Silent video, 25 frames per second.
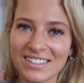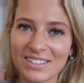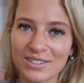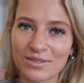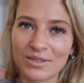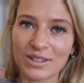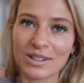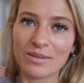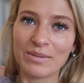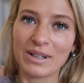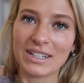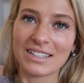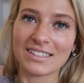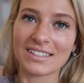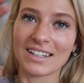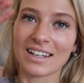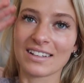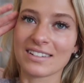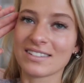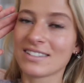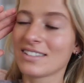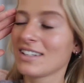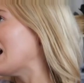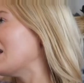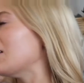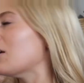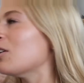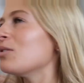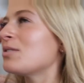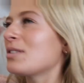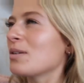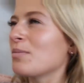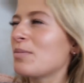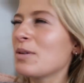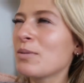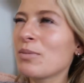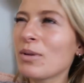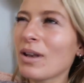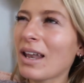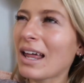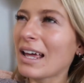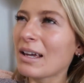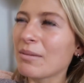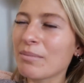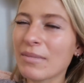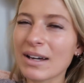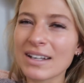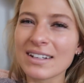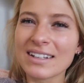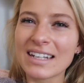Didn't really make sense. I know some people
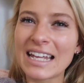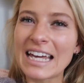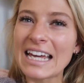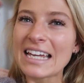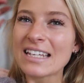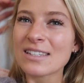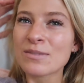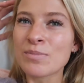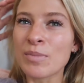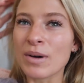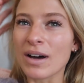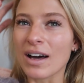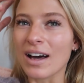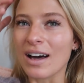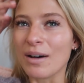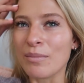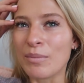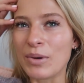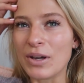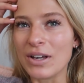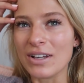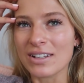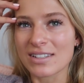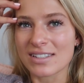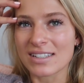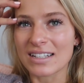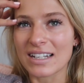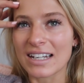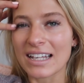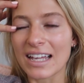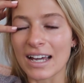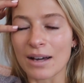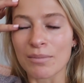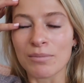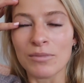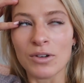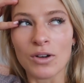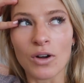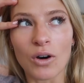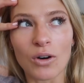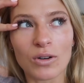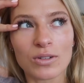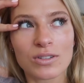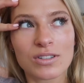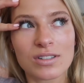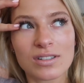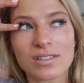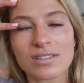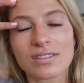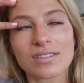like Mondays, but personally, I'm
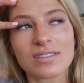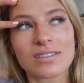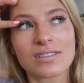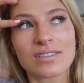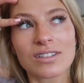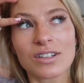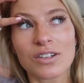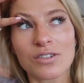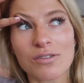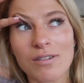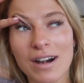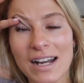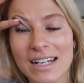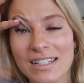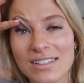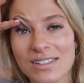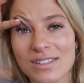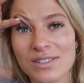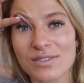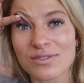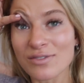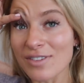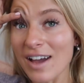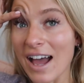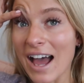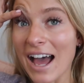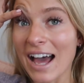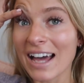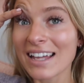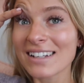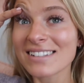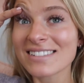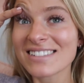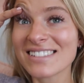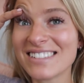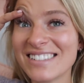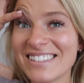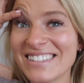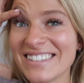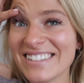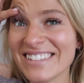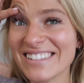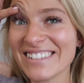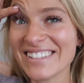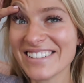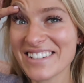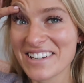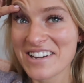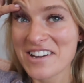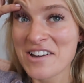not the greatest fan.
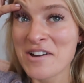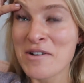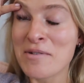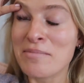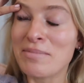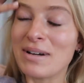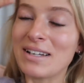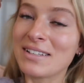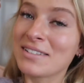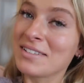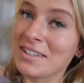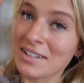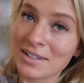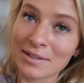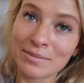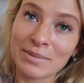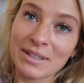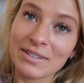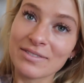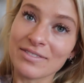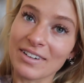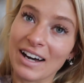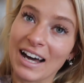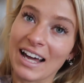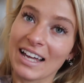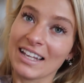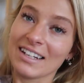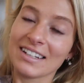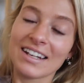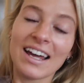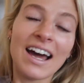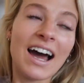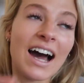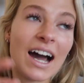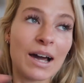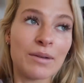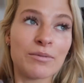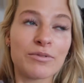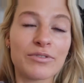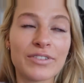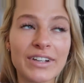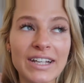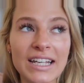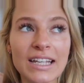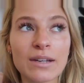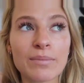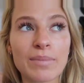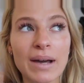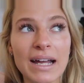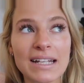But it's gonna be fine. I'm
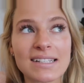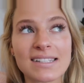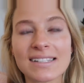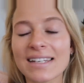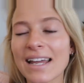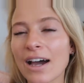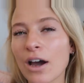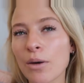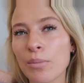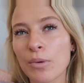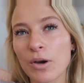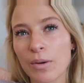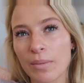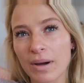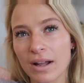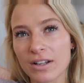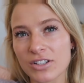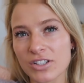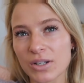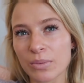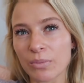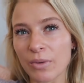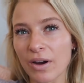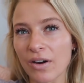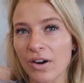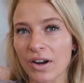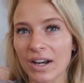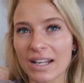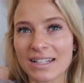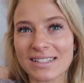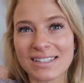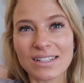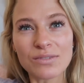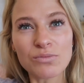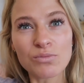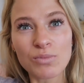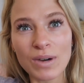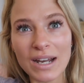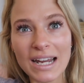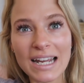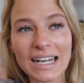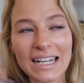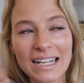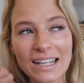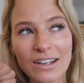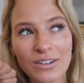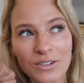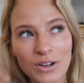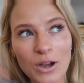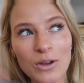feeling better now I put my gym wear on. I did
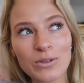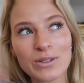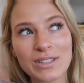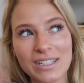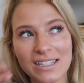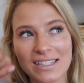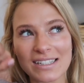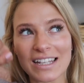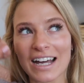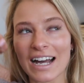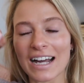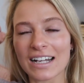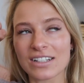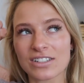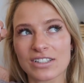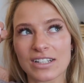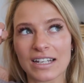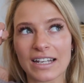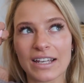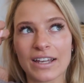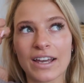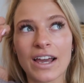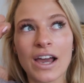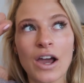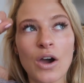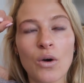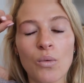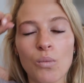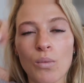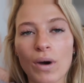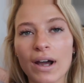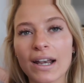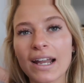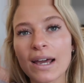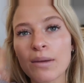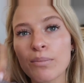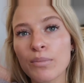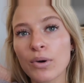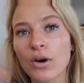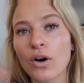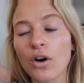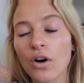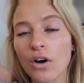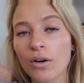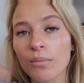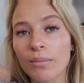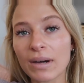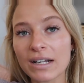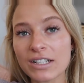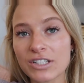really notice that actually, when I put
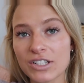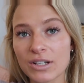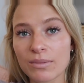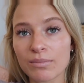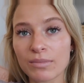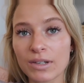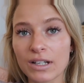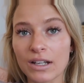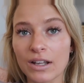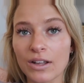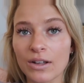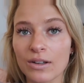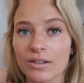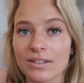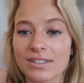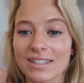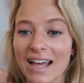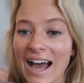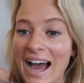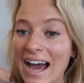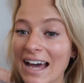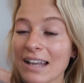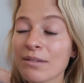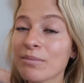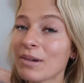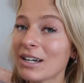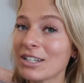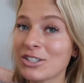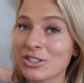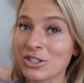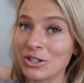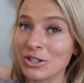on my gym clothes and my